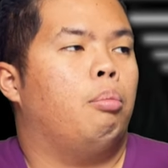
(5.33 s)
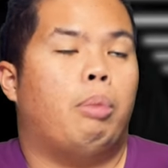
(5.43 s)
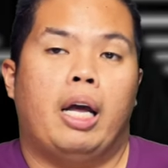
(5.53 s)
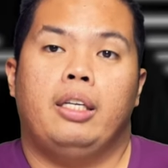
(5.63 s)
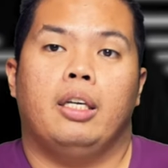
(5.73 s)

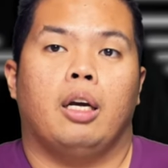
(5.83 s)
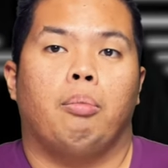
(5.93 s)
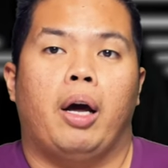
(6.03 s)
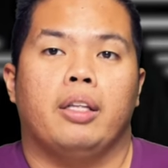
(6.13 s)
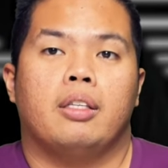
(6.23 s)
by
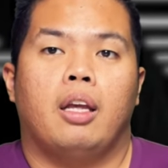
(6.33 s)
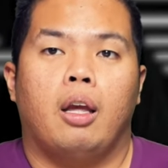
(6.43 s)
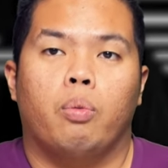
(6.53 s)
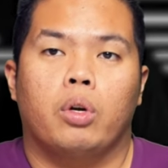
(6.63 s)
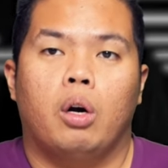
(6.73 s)
Gigabyte.
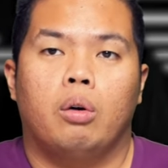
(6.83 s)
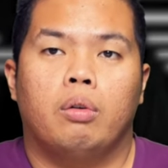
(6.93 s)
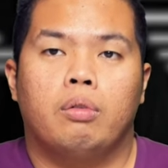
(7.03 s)
Here we go.